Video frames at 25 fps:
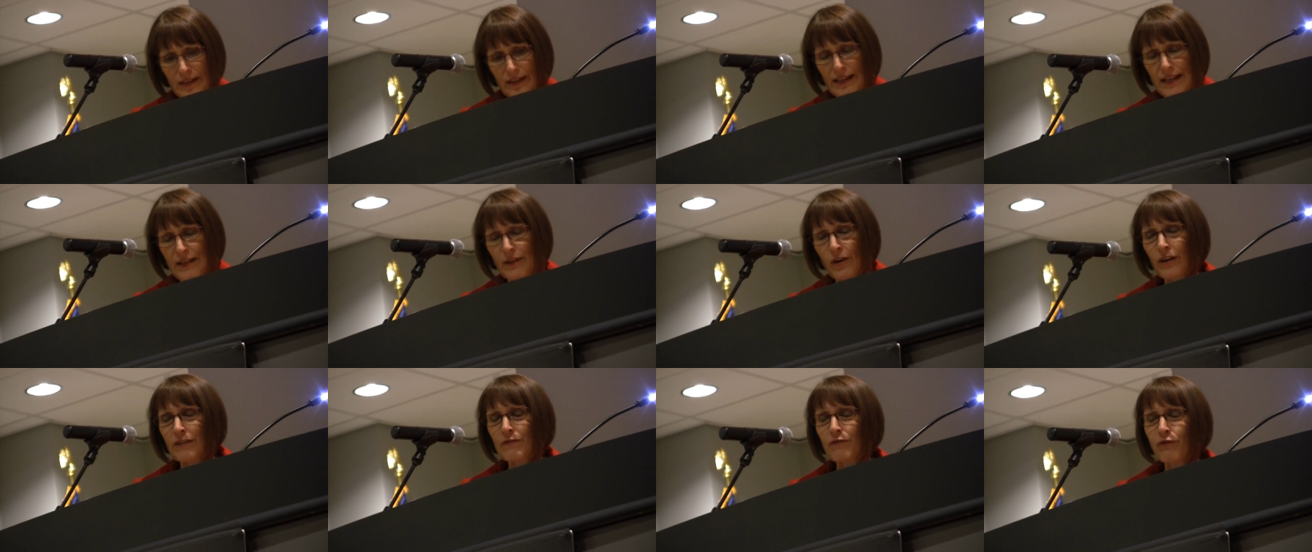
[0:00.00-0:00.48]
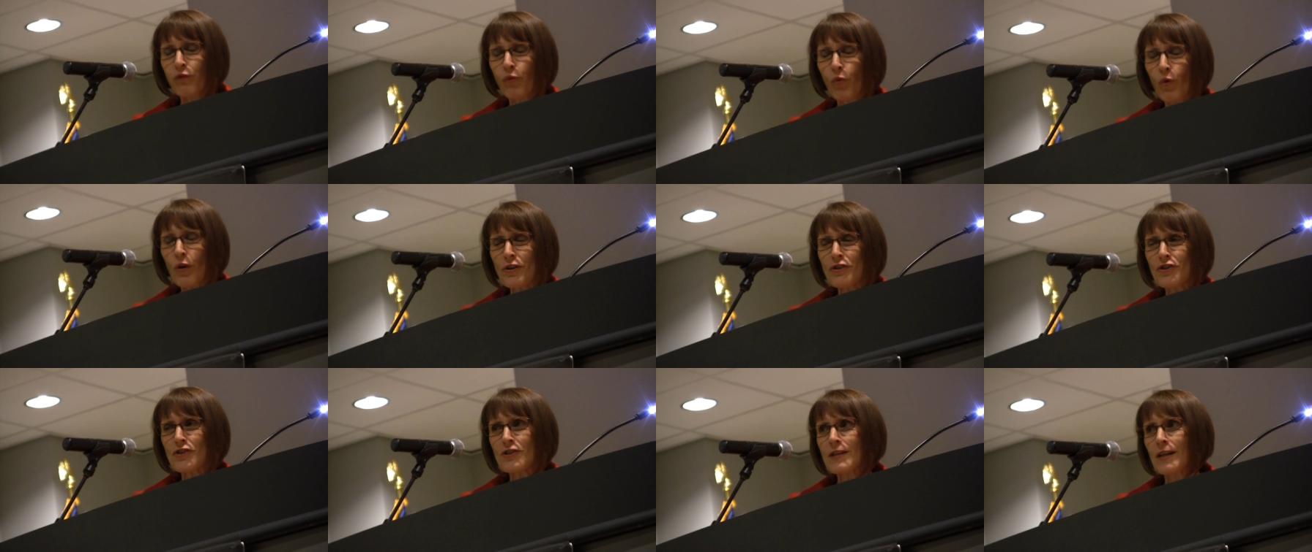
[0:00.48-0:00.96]
And
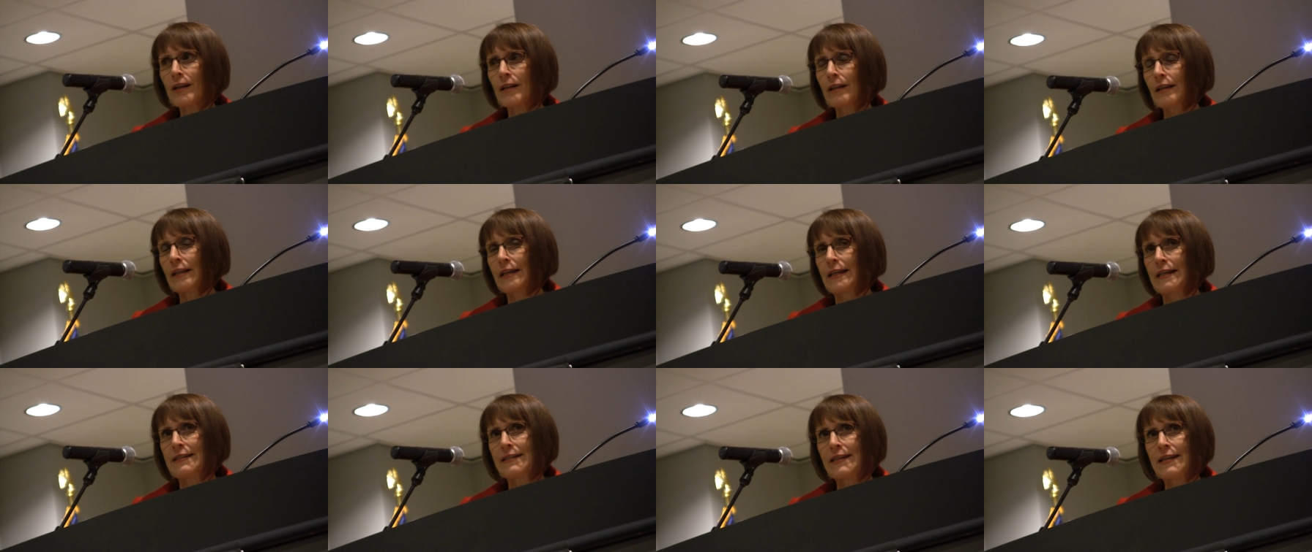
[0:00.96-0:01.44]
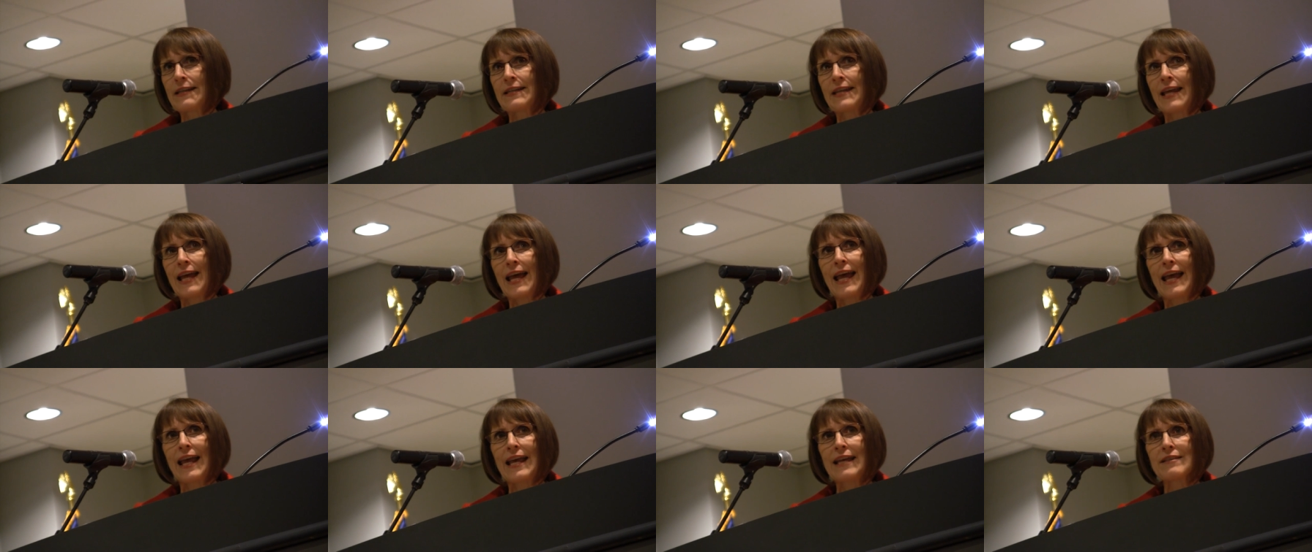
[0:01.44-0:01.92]
unfortunately
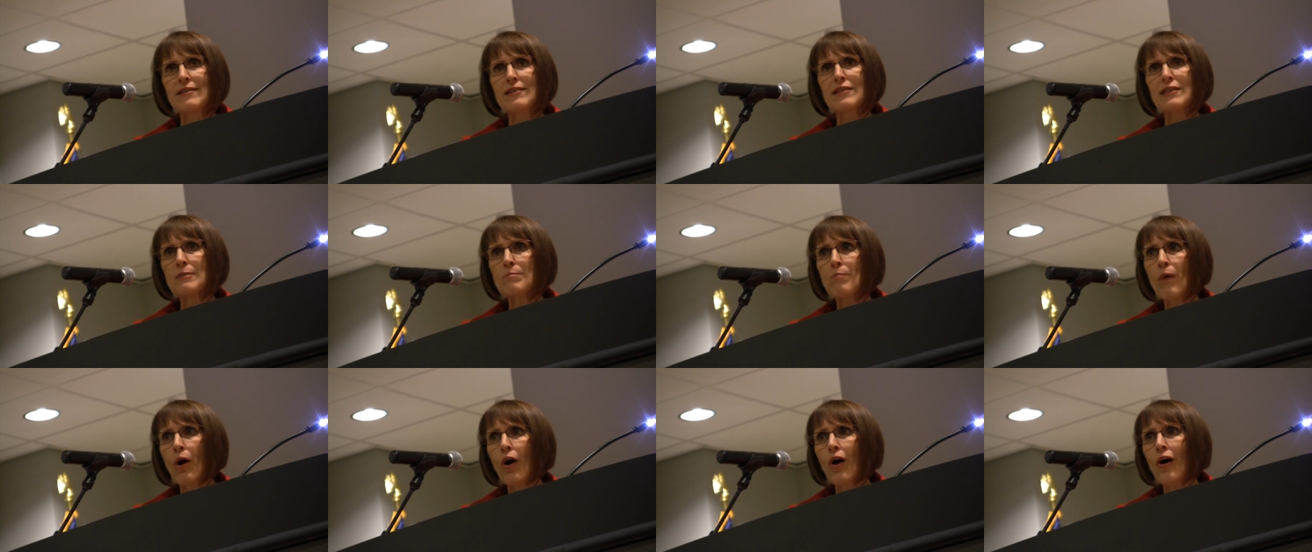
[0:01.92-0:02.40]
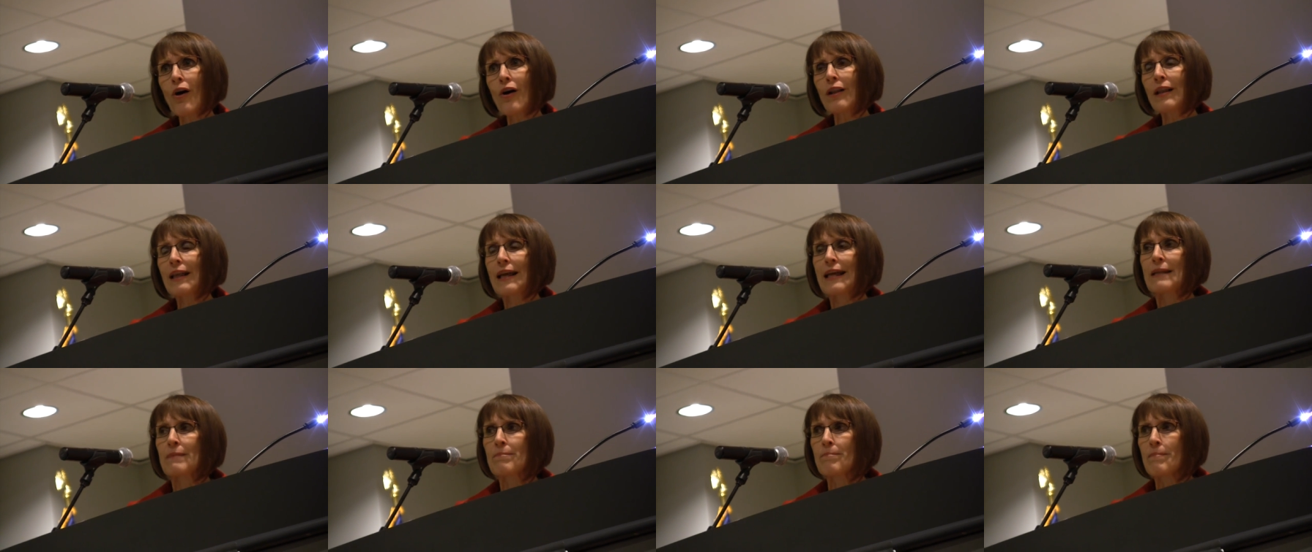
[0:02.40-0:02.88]
today,
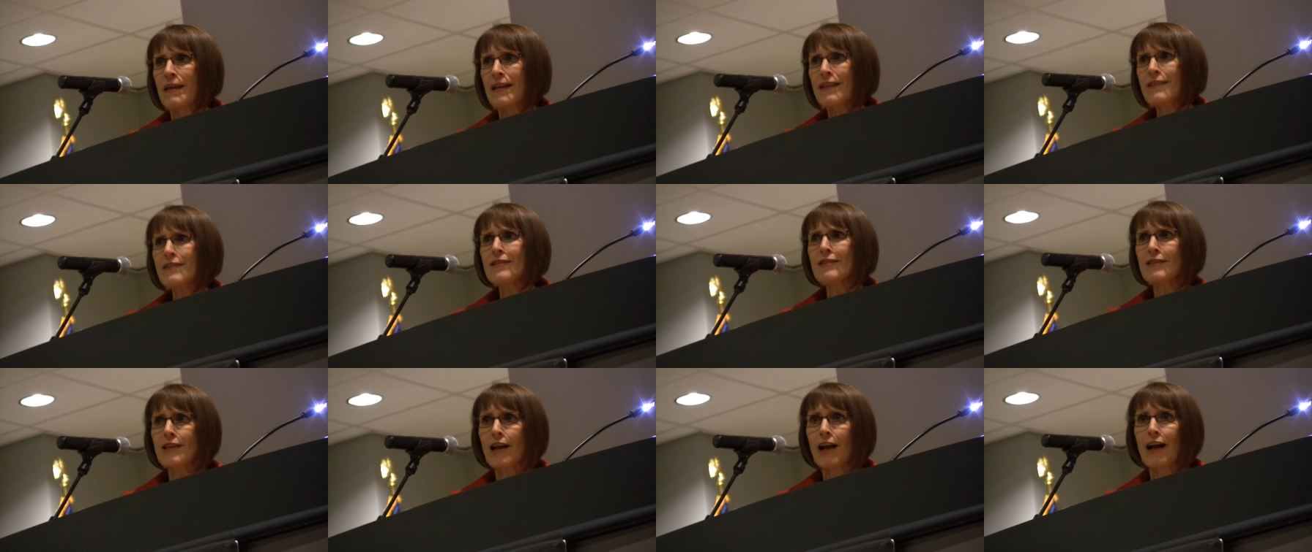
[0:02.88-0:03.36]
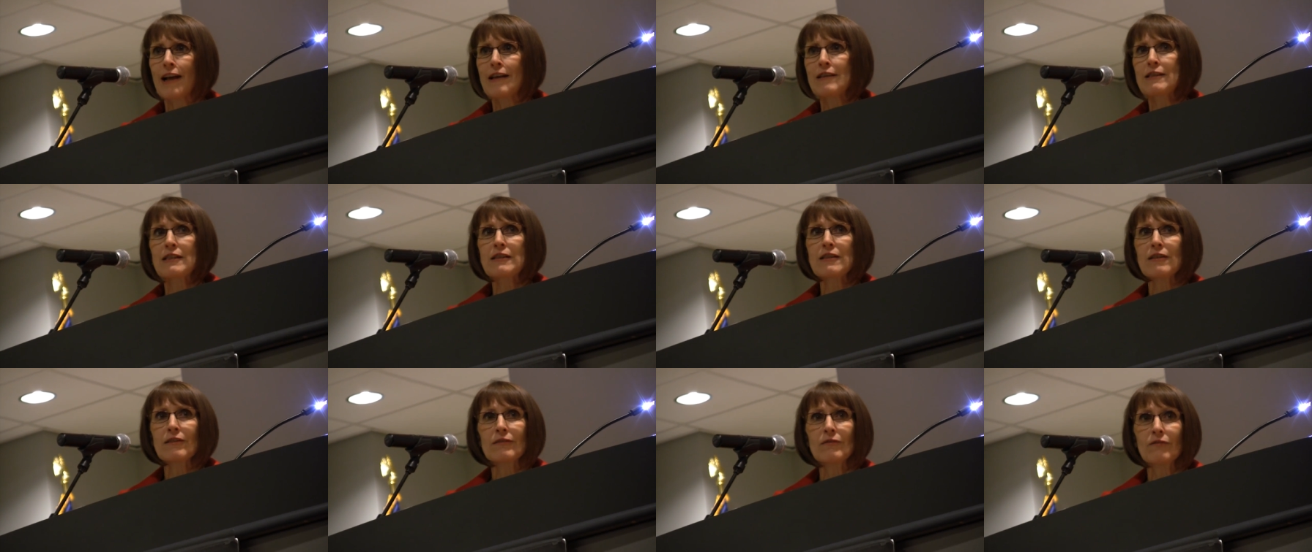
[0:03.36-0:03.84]
small and
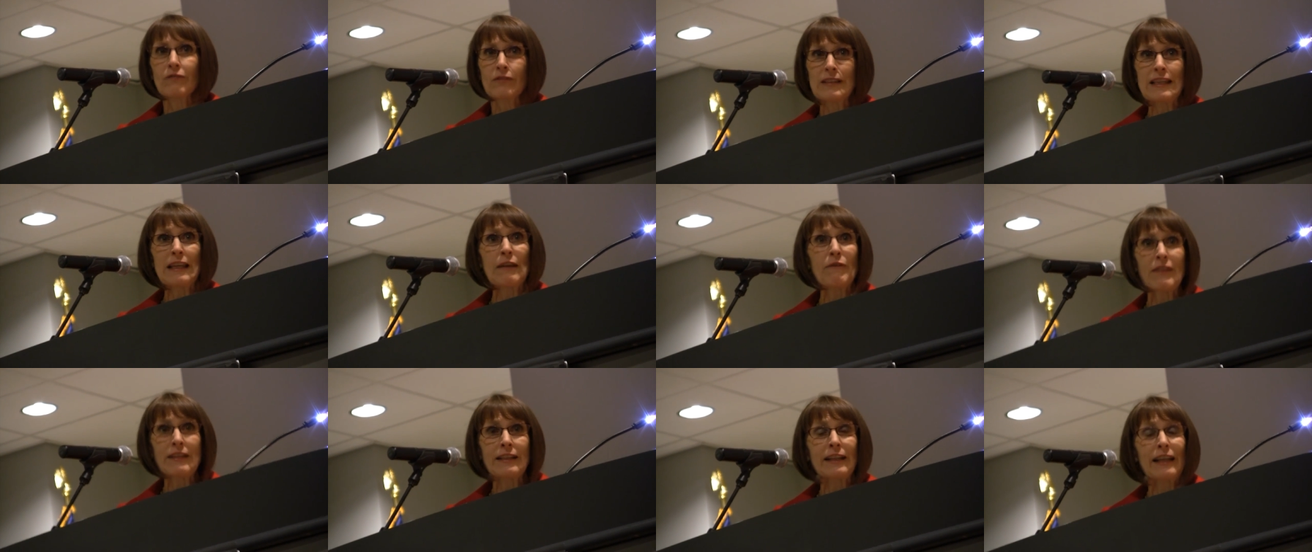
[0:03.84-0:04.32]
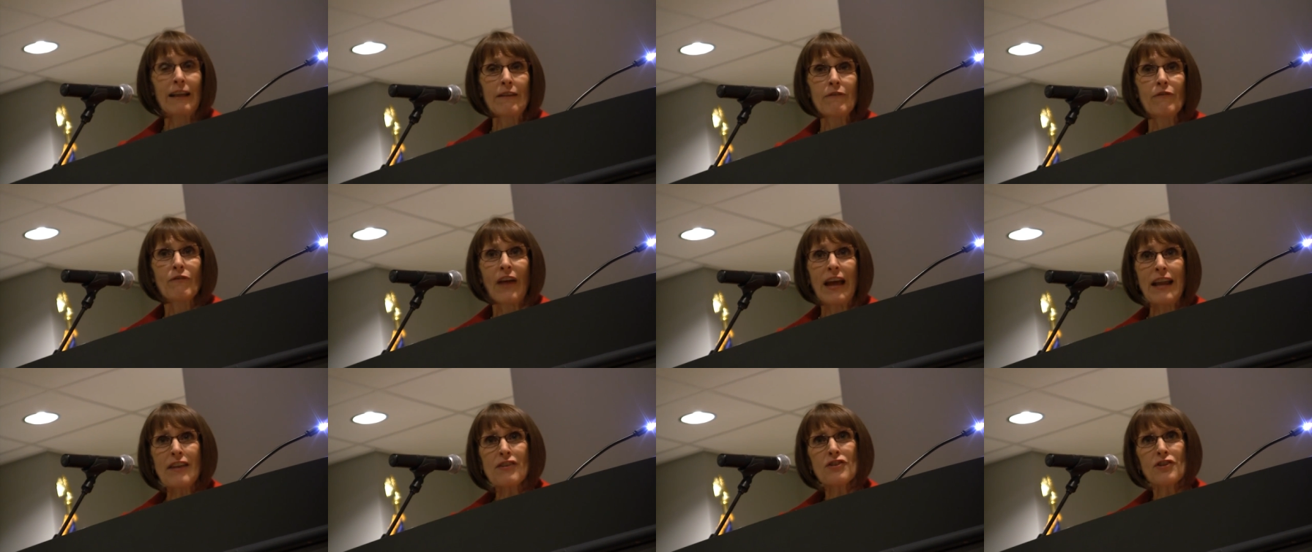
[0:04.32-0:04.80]
mid-sized, even
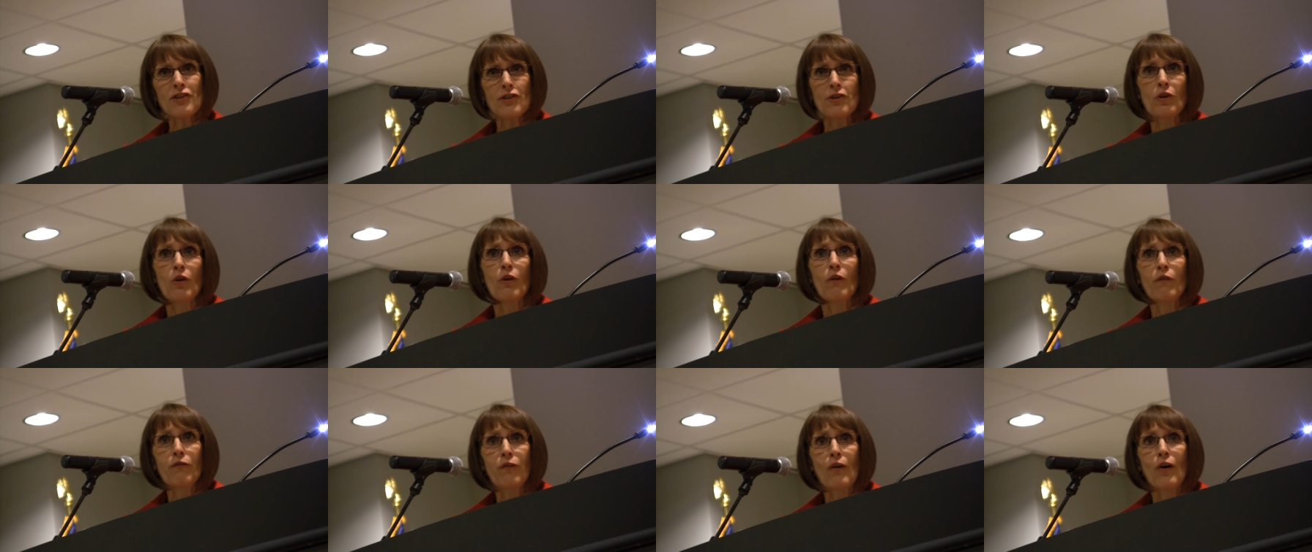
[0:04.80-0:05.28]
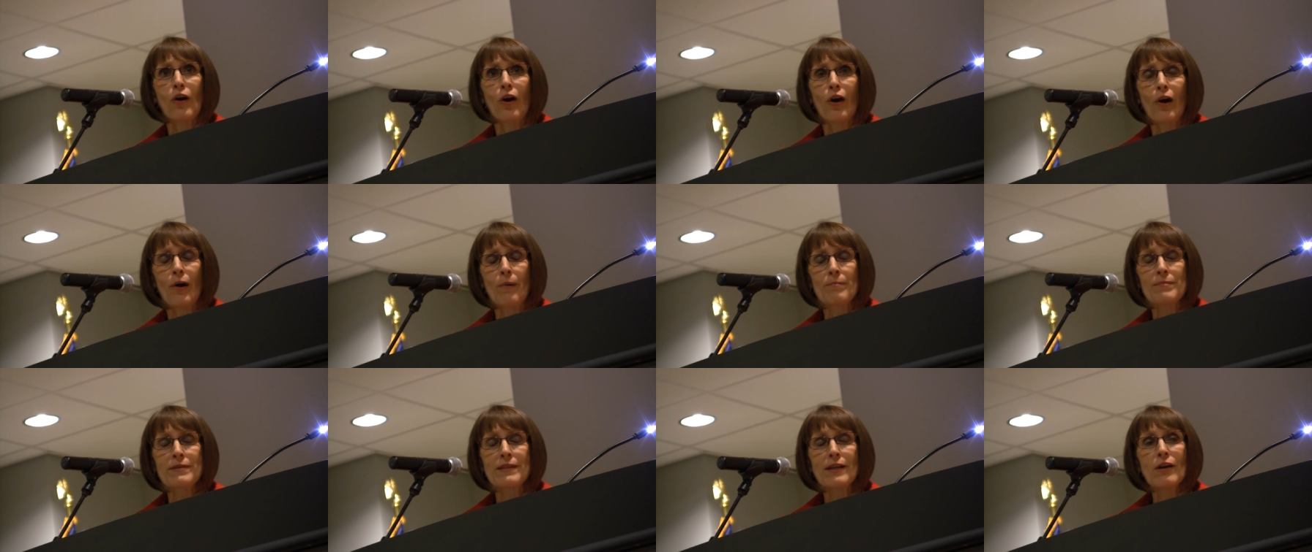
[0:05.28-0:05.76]
conventional
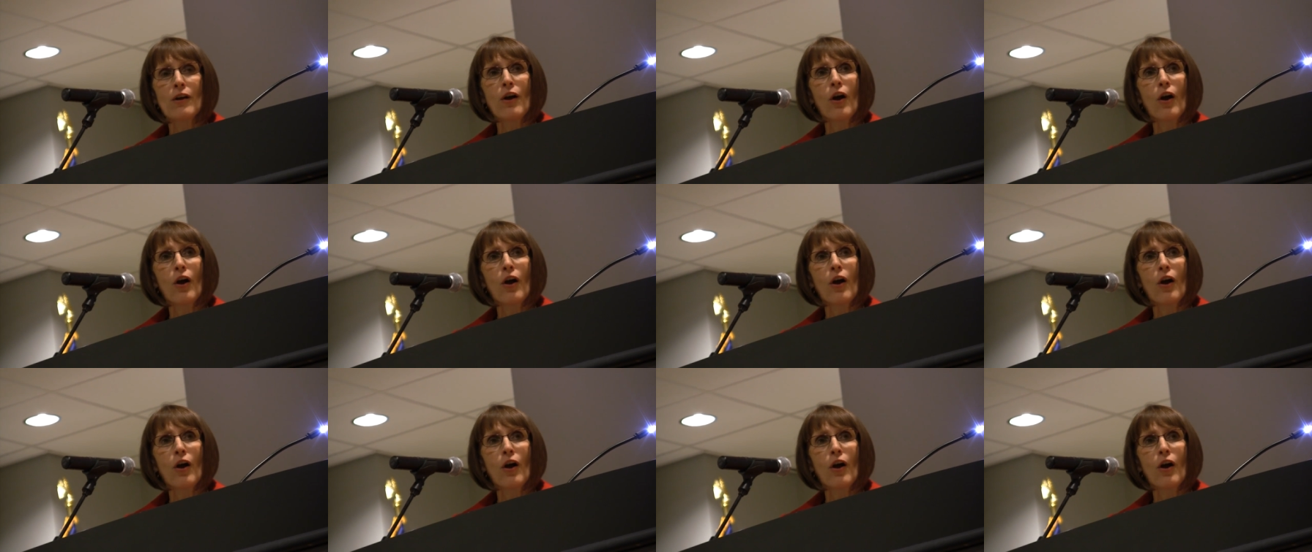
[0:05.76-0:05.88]
farms,